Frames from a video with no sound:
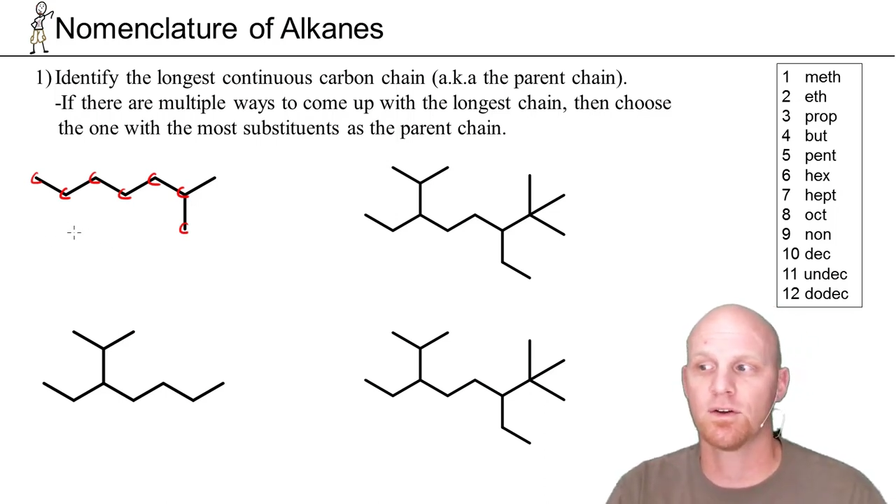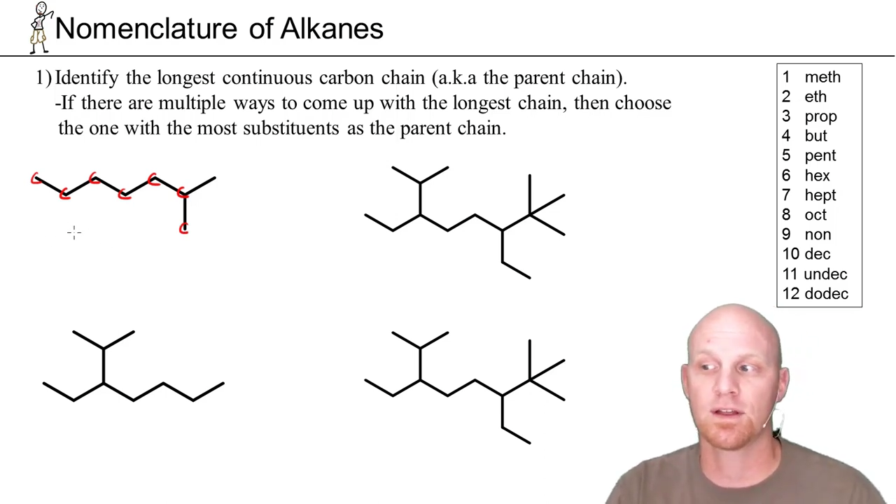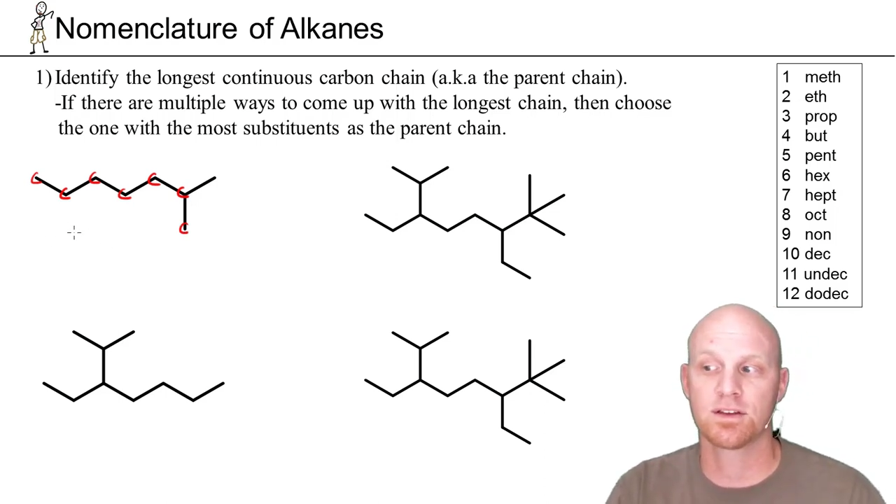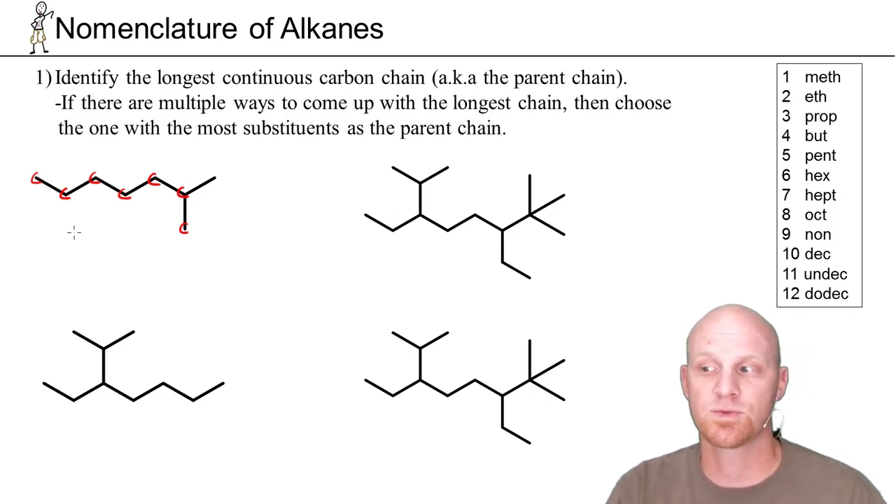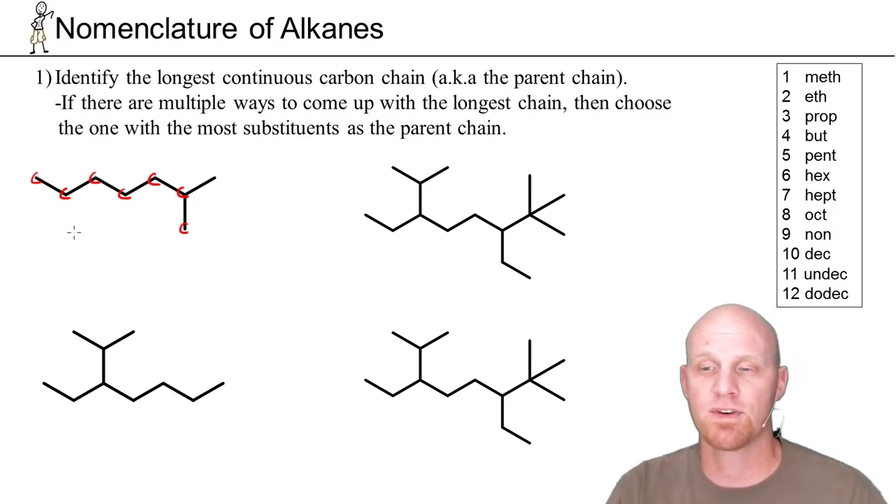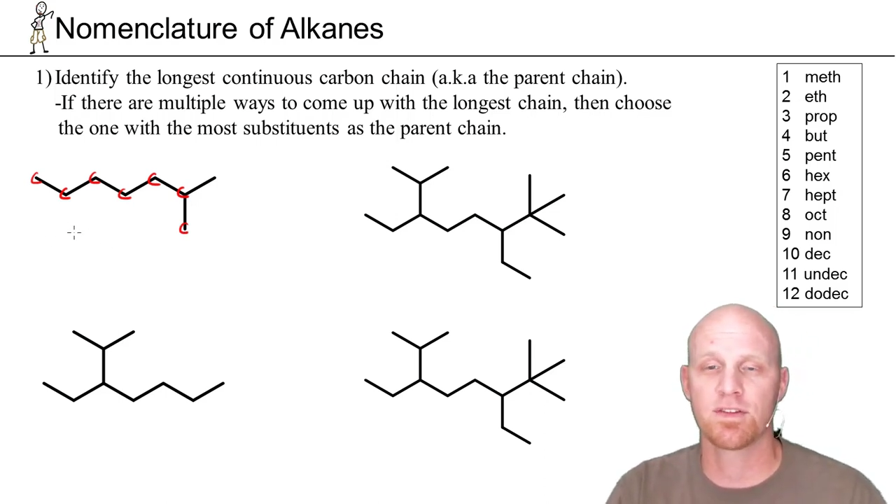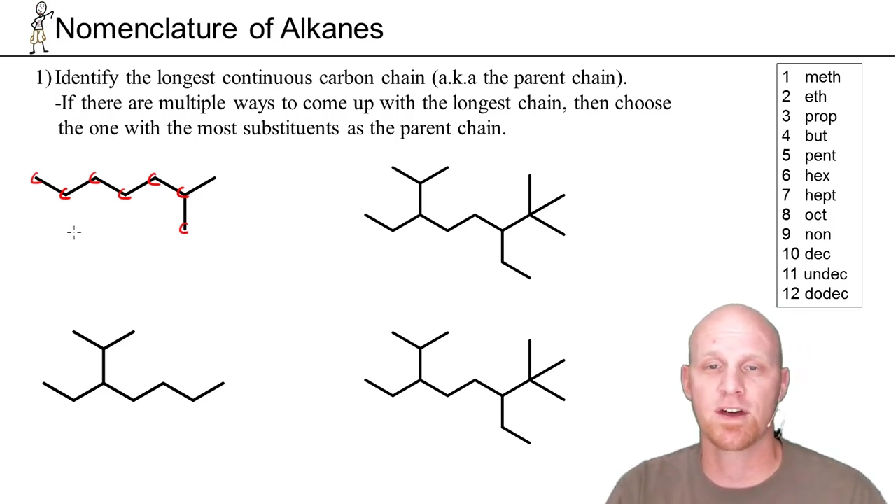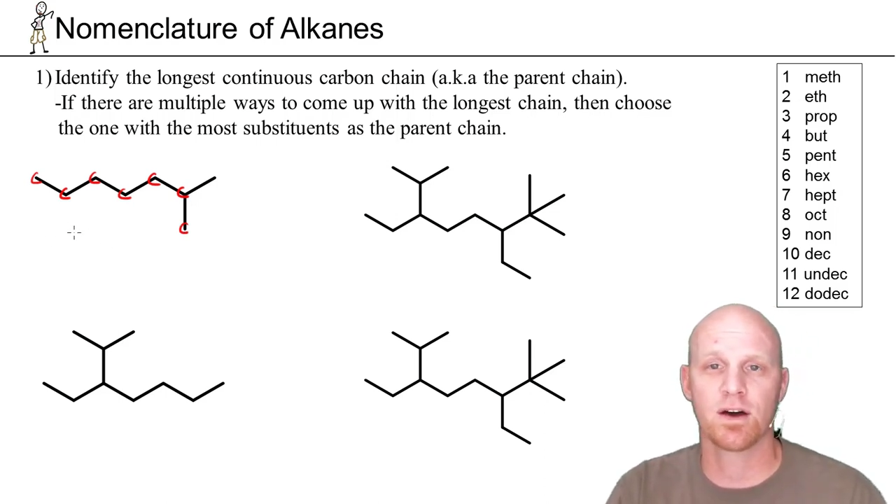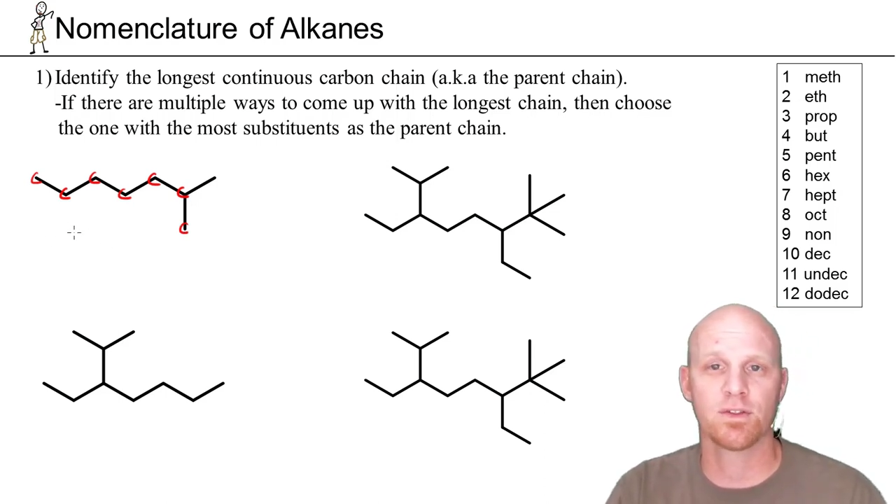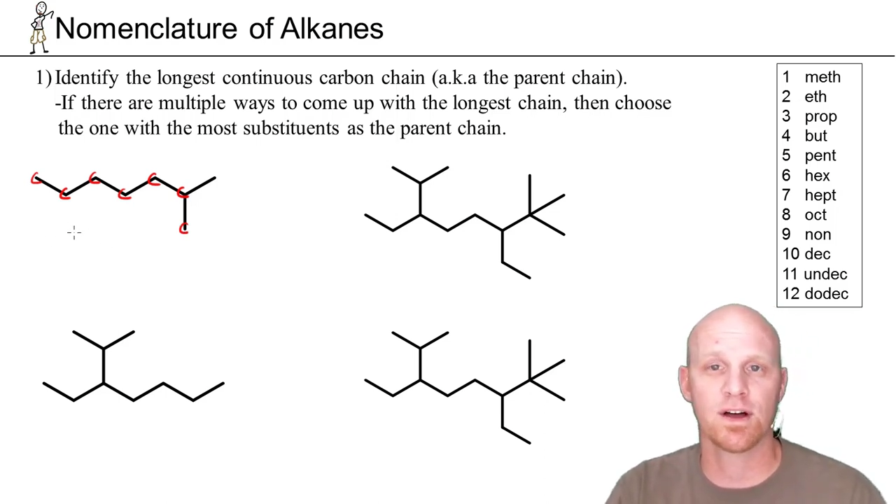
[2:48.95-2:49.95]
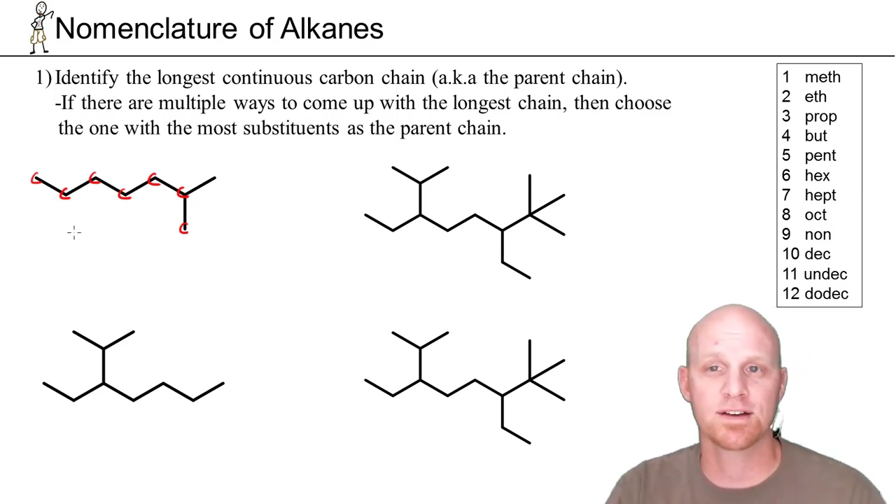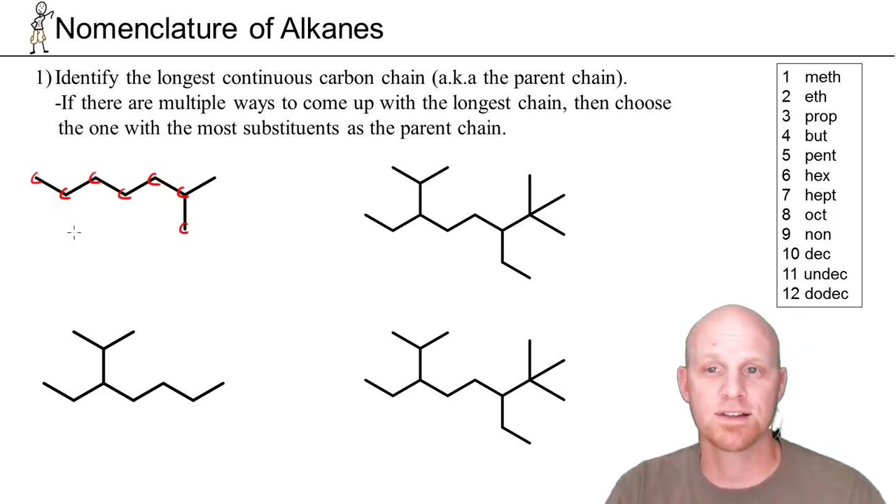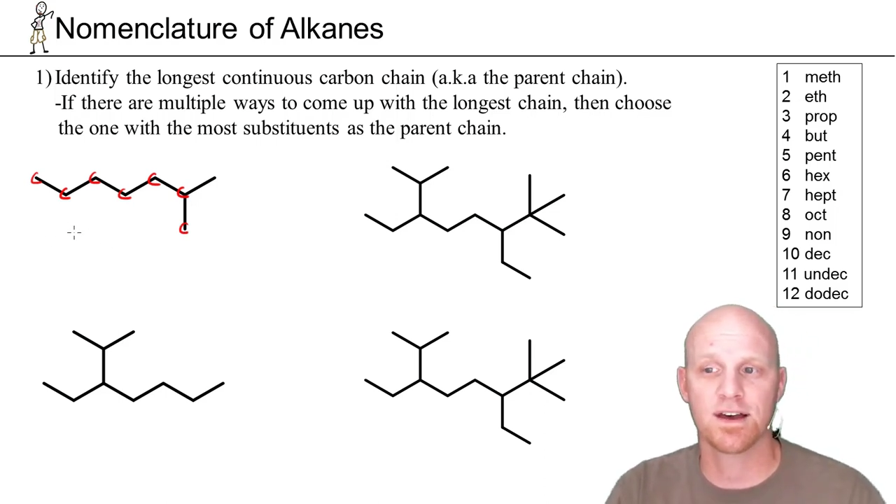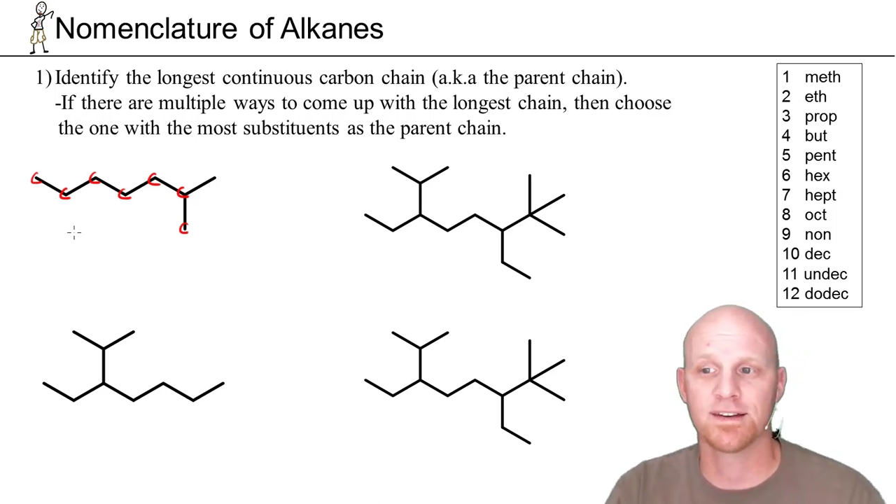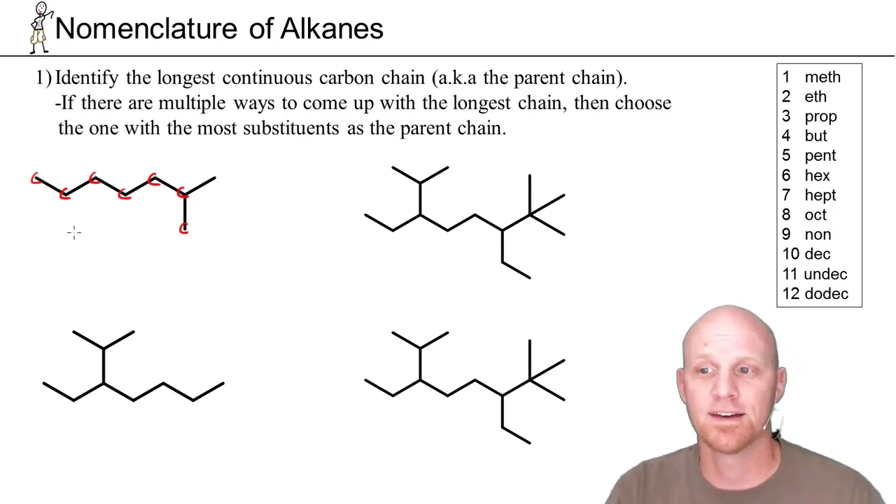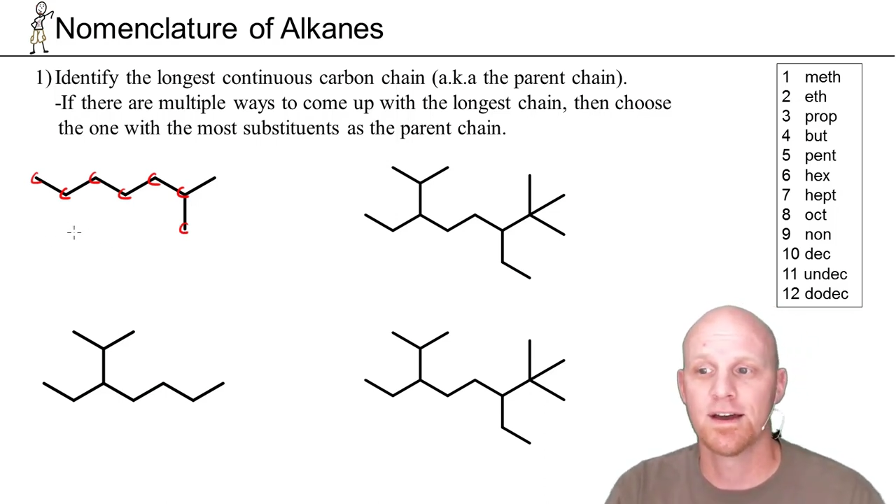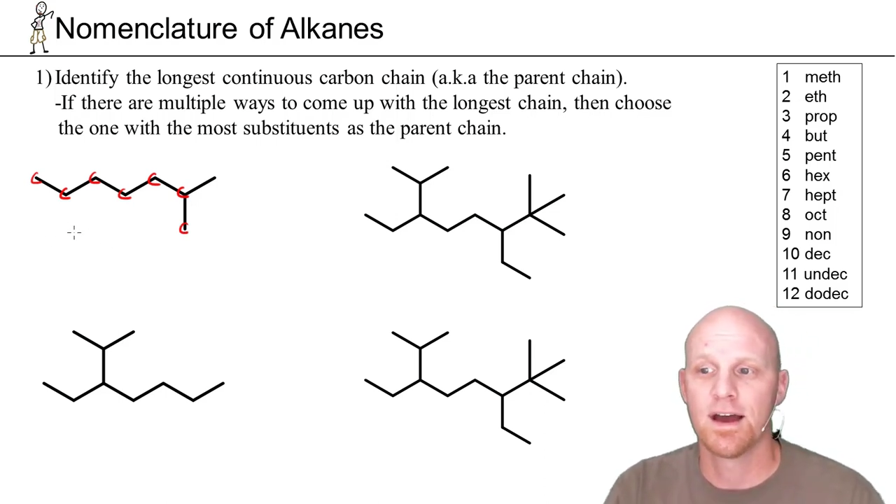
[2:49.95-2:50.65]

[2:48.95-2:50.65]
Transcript: or at least we found that out in the last slide.